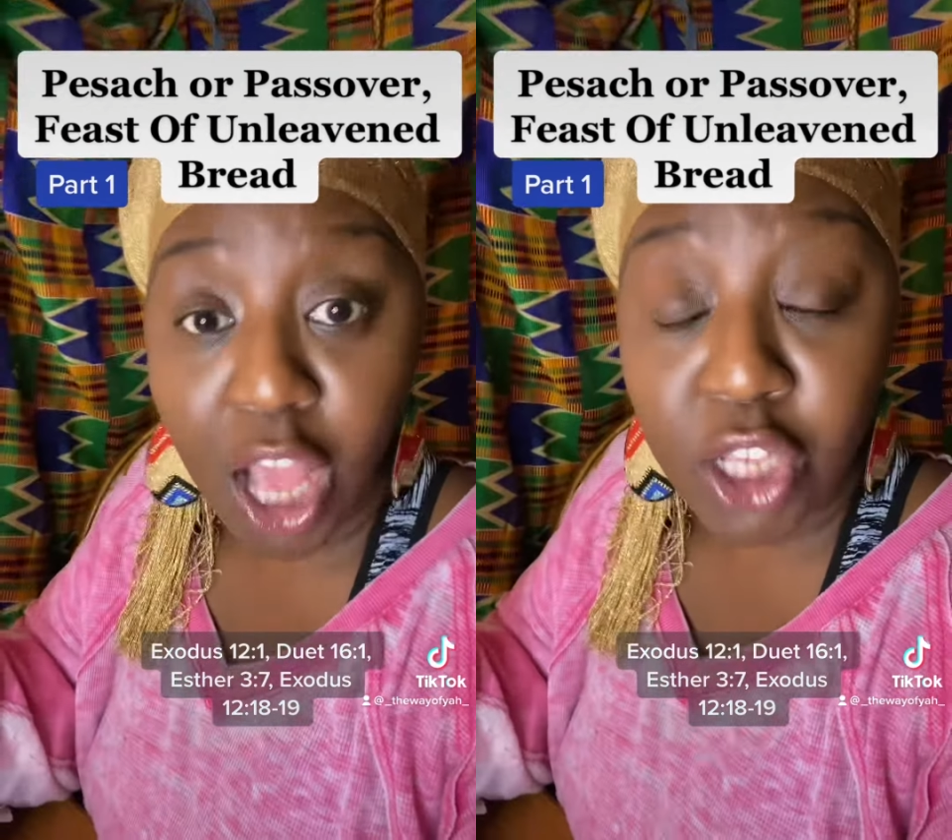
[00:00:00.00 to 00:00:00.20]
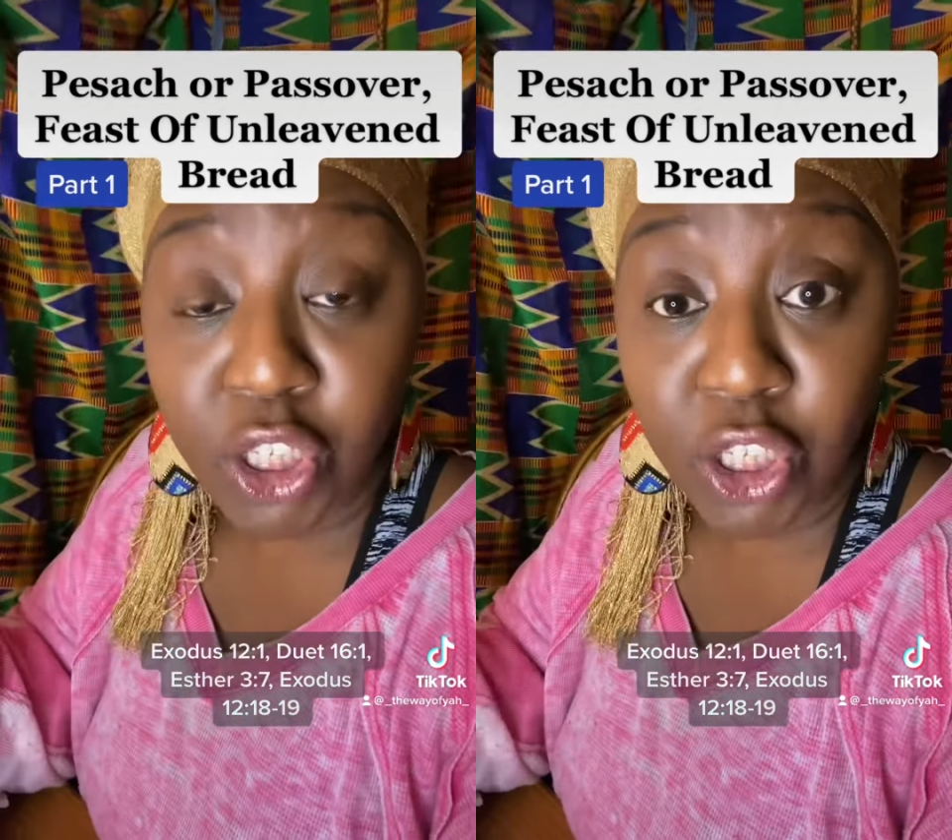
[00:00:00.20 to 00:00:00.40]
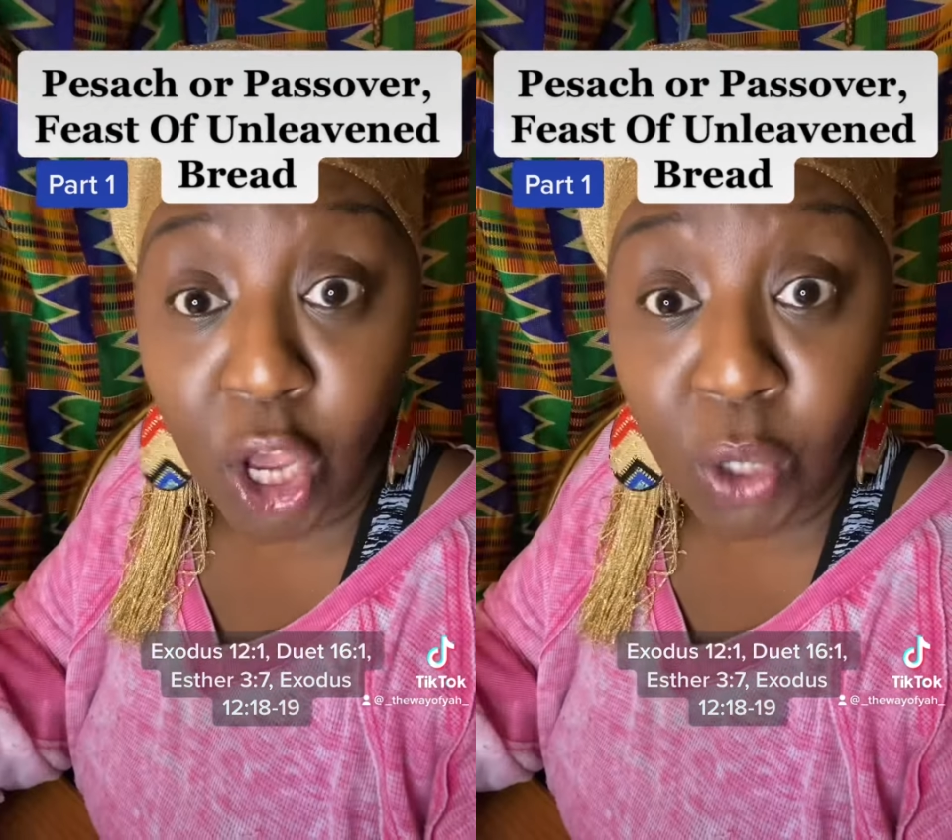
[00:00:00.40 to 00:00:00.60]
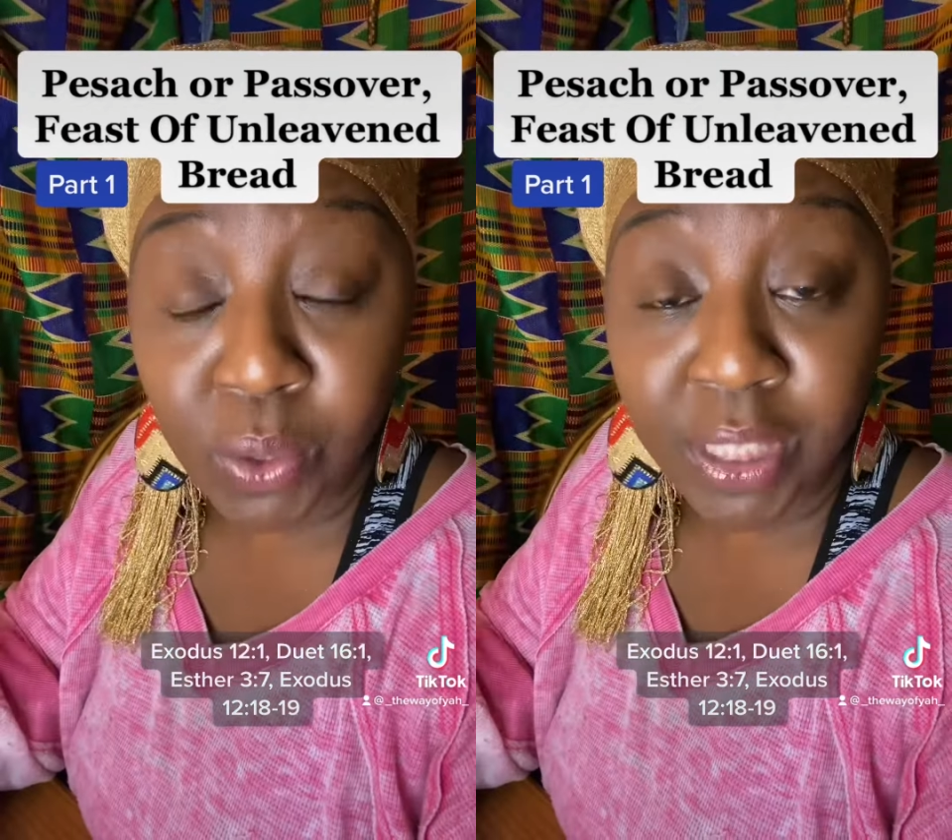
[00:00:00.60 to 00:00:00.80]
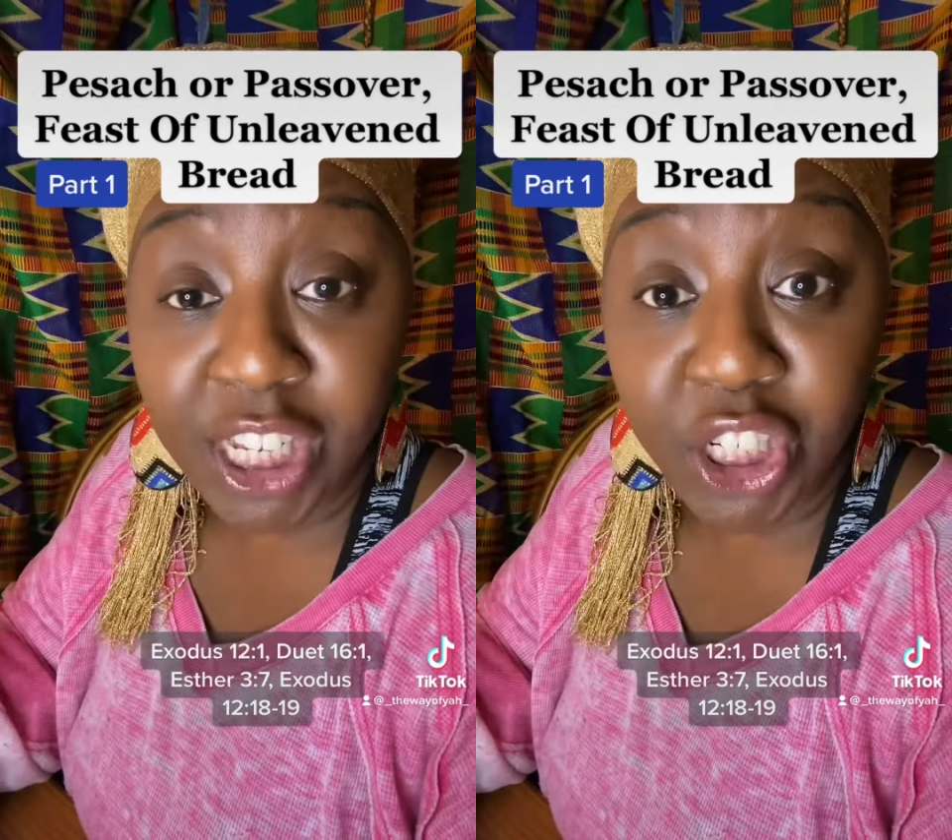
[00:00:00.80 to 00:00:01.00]
So
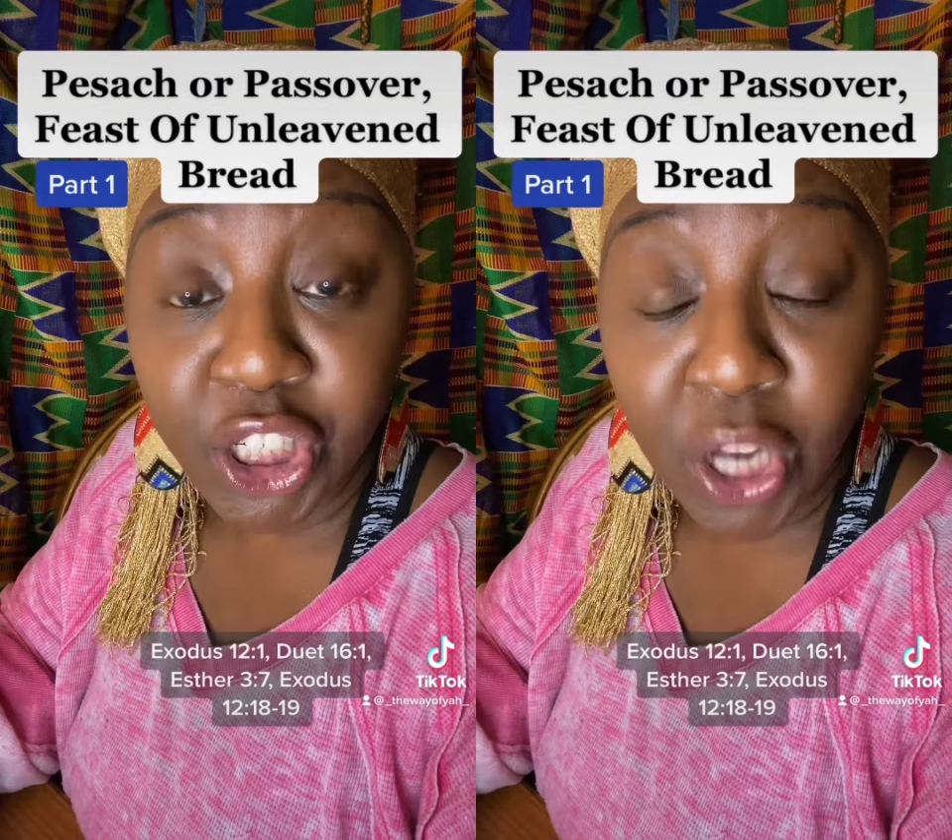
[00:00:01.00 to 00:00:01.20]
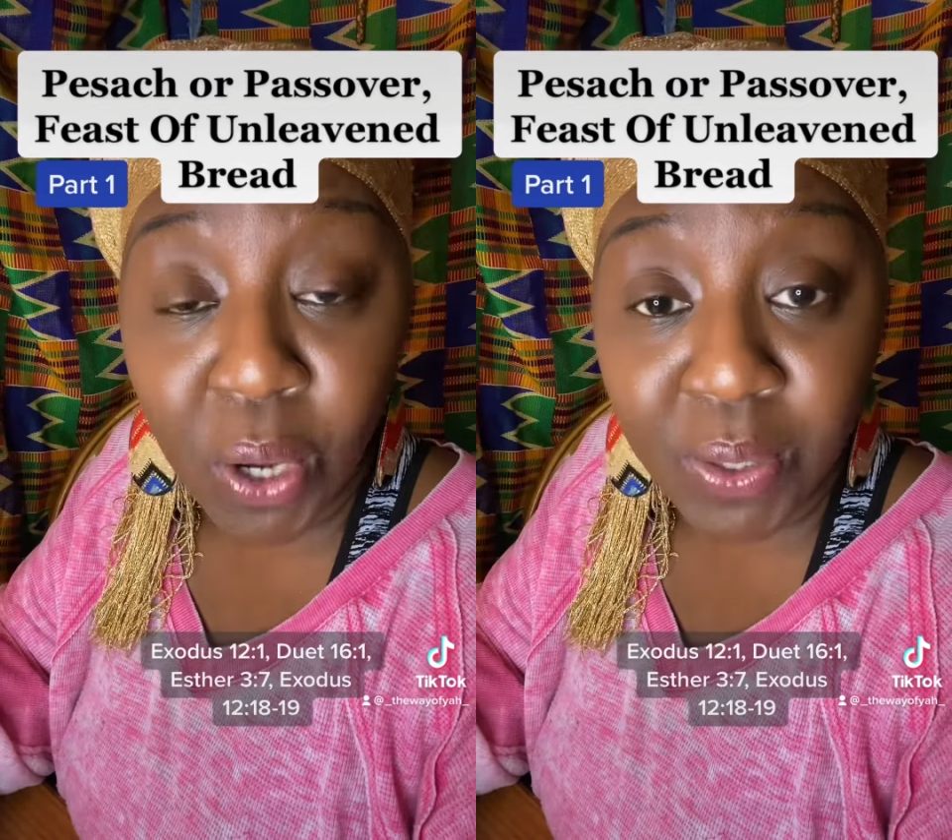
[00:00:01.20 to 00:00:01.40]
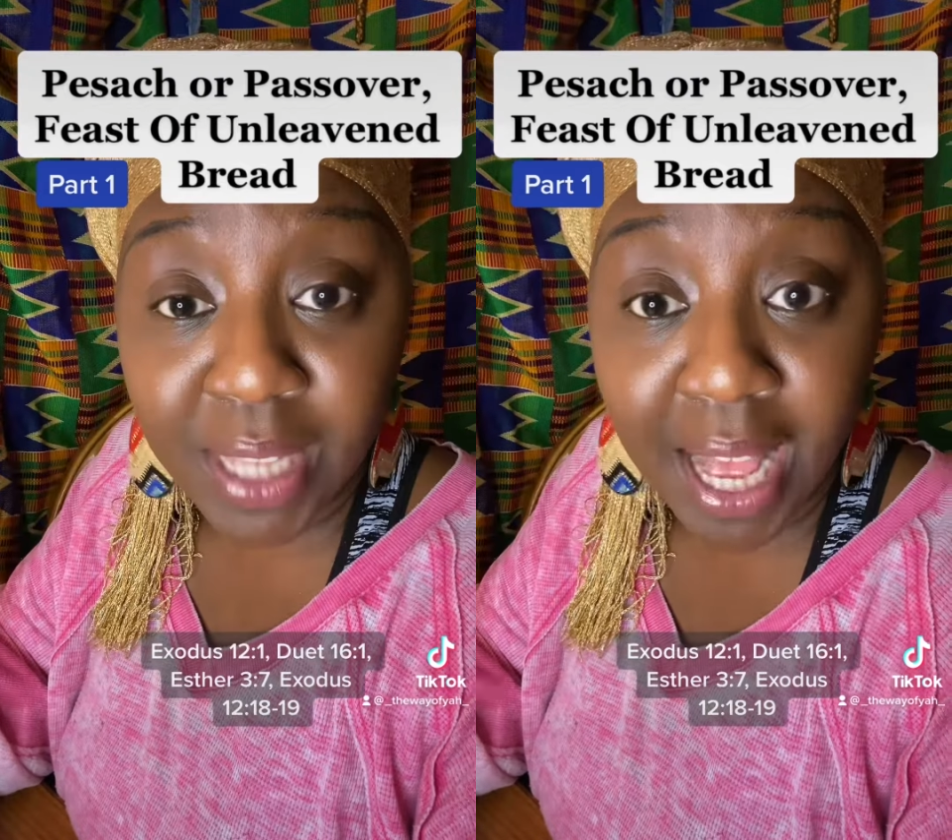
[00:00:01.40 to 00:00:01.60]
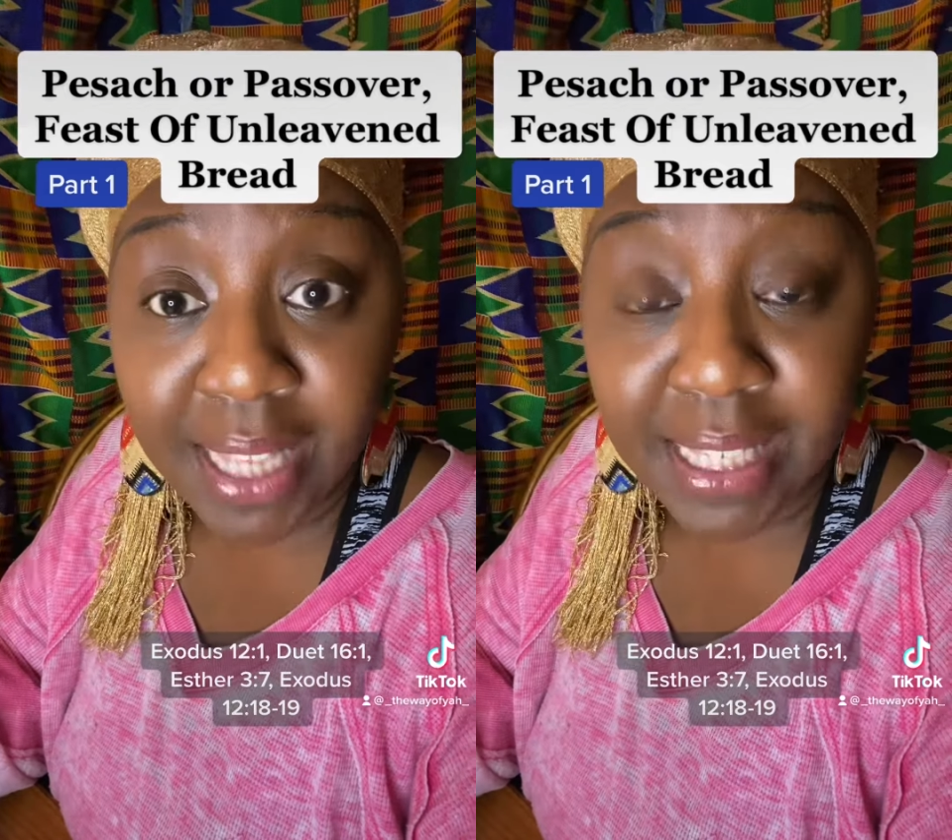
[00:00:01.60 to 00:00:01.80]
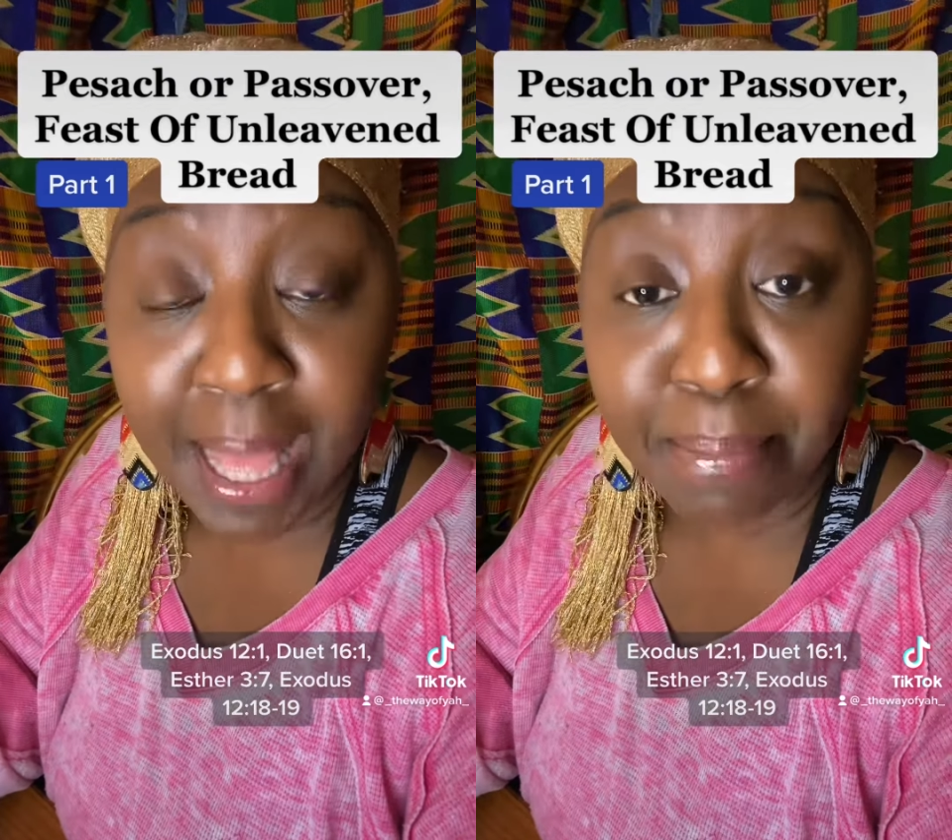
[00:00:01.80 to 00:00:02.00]
this shows
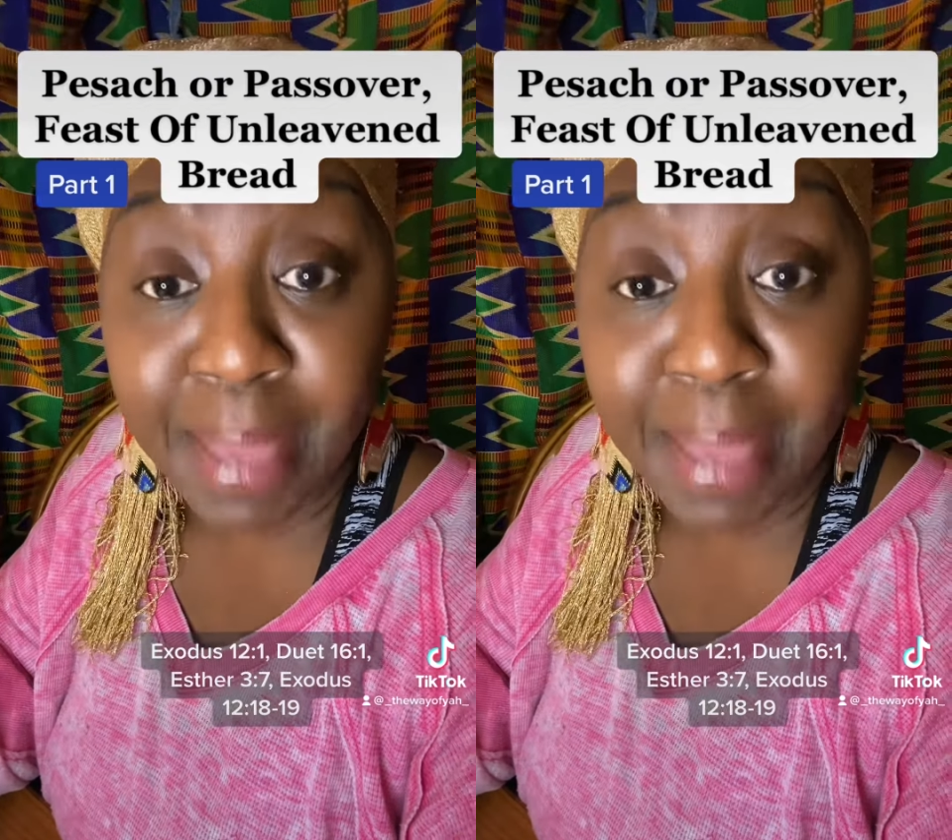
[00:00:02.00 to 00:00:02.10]
us that